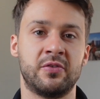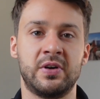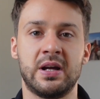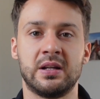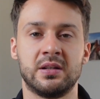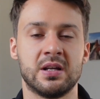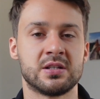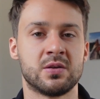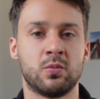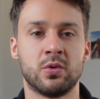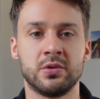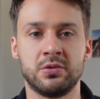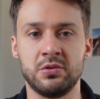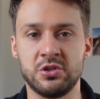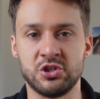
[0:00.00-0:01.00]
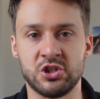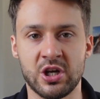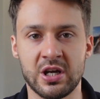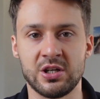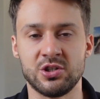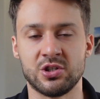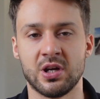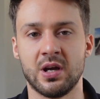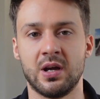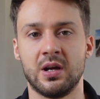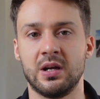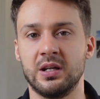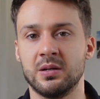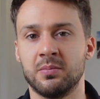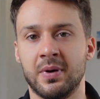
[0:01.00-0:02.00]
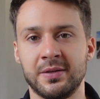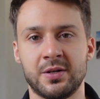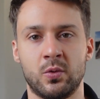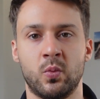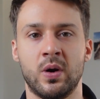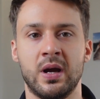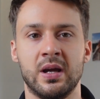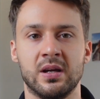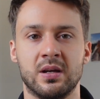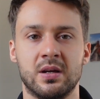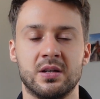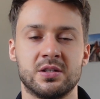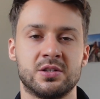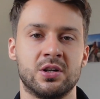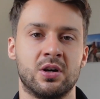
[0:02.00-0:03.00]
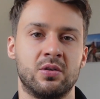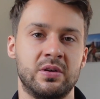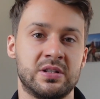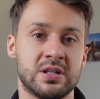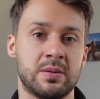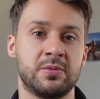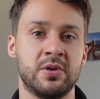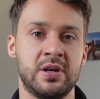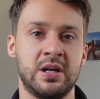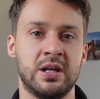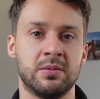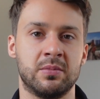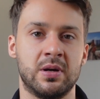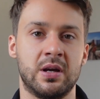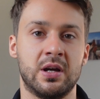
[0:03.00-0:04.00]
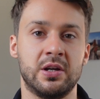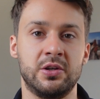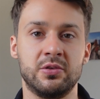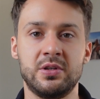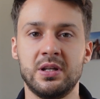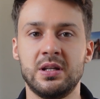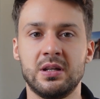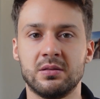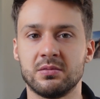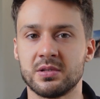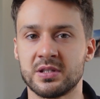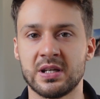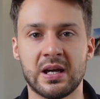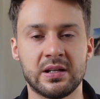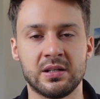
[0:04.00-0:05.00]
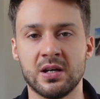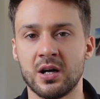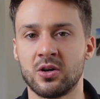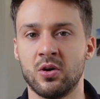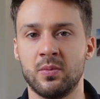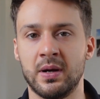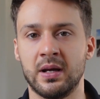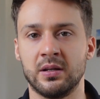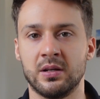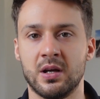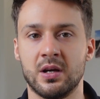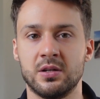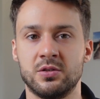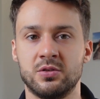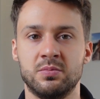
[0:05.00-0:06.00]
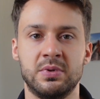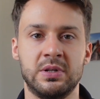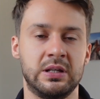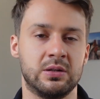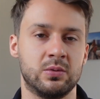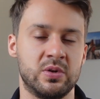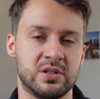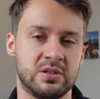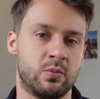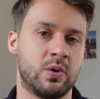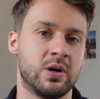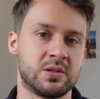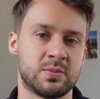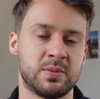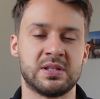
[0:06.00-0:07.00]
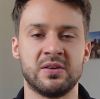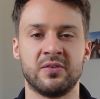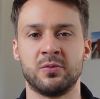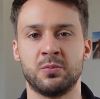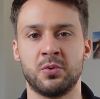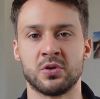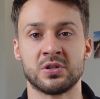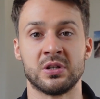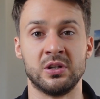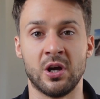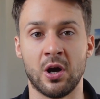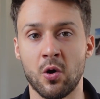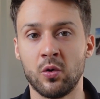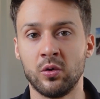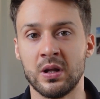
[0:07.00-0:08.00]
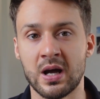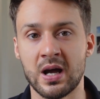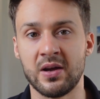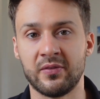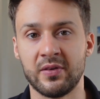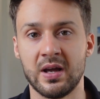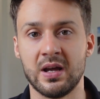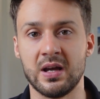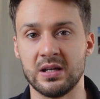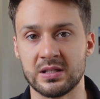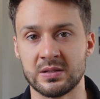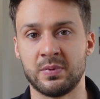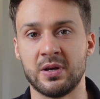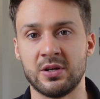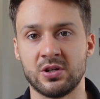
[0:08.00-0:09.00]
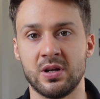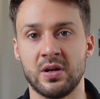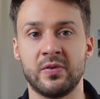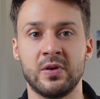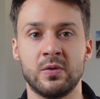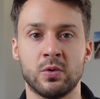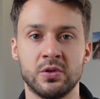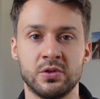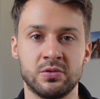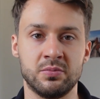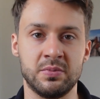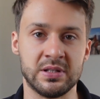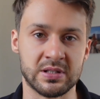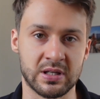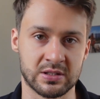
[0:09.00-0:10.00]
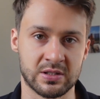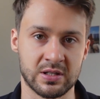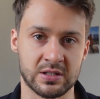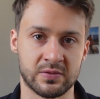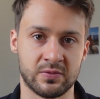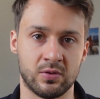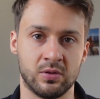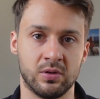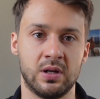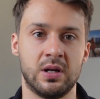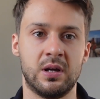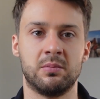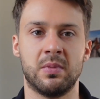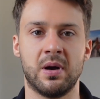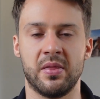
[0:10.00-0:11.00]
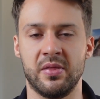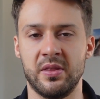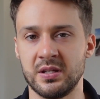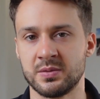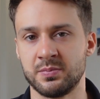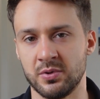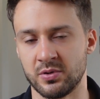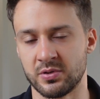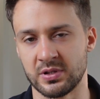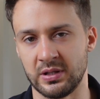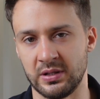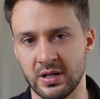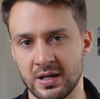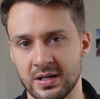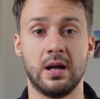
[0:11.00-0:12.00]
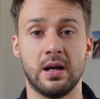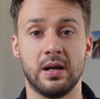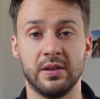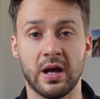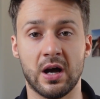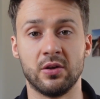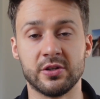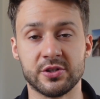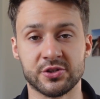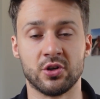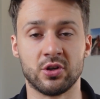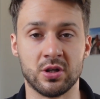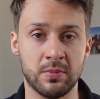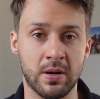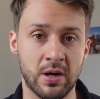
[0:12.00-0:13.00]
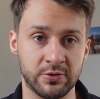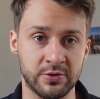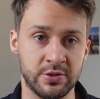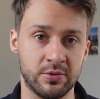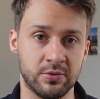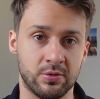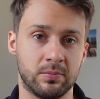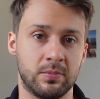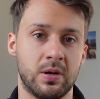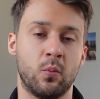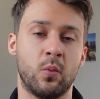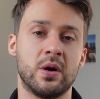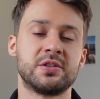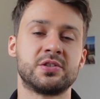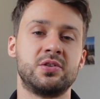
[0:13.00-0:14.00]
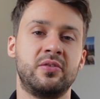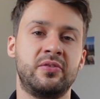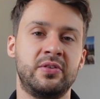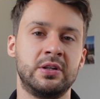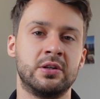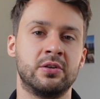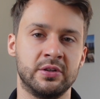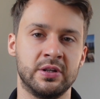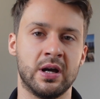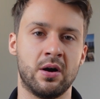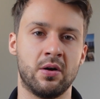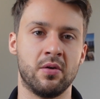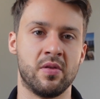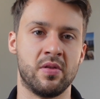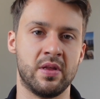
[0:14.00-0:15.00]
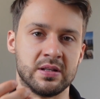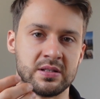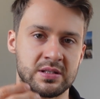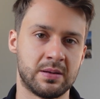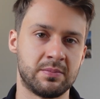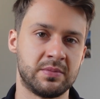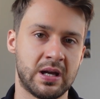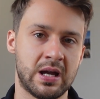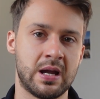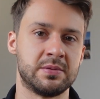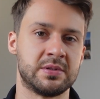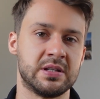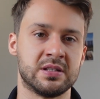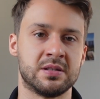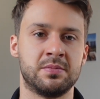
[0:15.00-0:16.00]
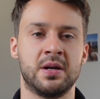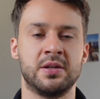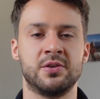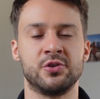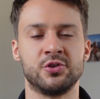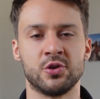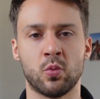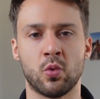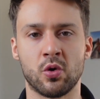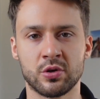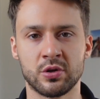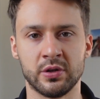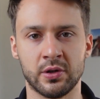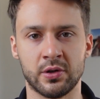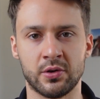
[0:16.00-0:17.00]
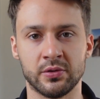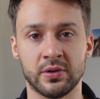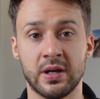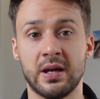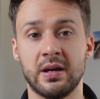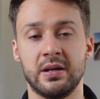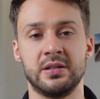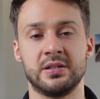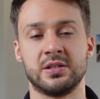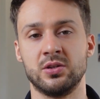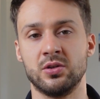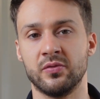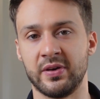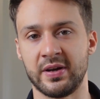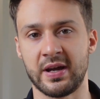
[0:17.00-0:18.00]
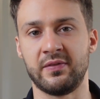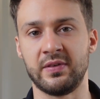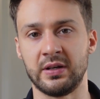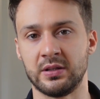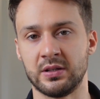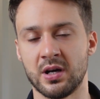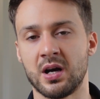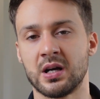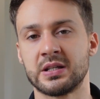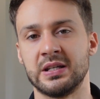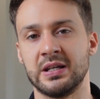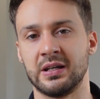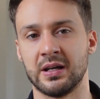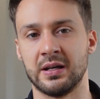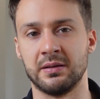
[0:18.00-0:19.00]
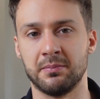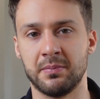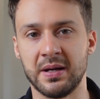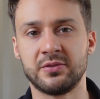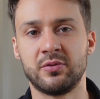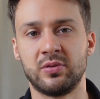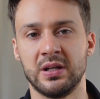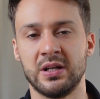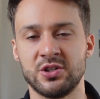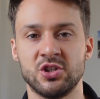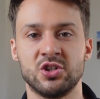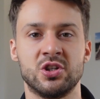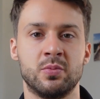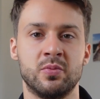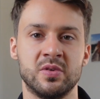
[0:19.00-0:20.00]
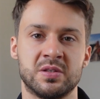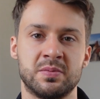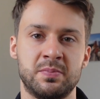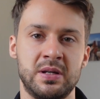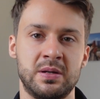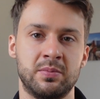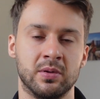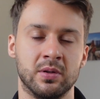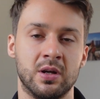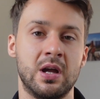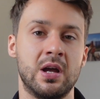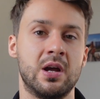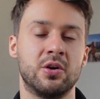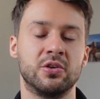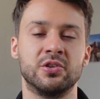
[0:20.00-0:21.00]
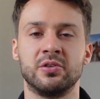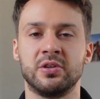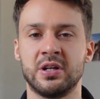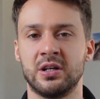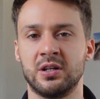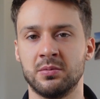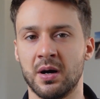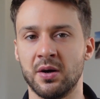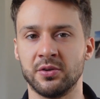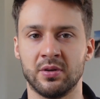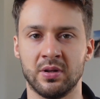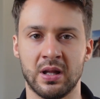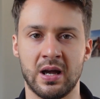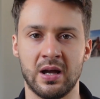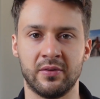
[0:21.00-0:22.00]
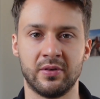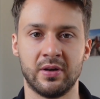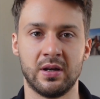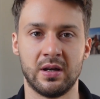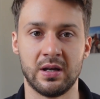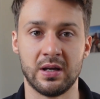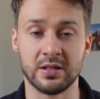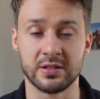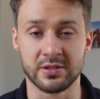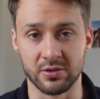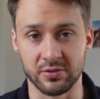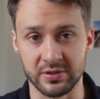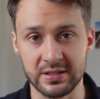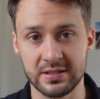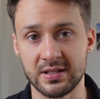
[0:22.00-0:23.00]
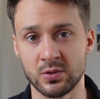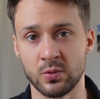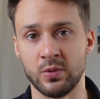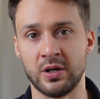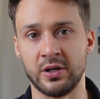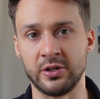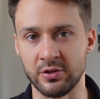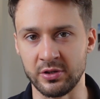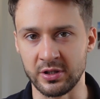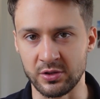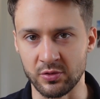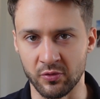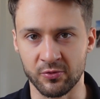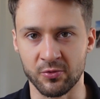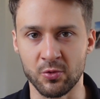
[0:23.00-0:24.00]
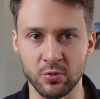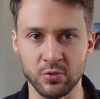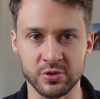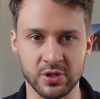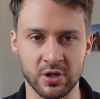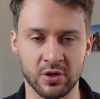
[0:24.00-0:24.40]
friend doesn't want to change in a better way, so it's up to him. You didn't sign a document to be with one specific person the whole life, especially if you want to be successful but this person doesn't. Now let's talk about you. Once you figured out that sometimes it's better to walk alone instead of having toxic and bad relationship with people who don't care about your life, so this is where you need to focus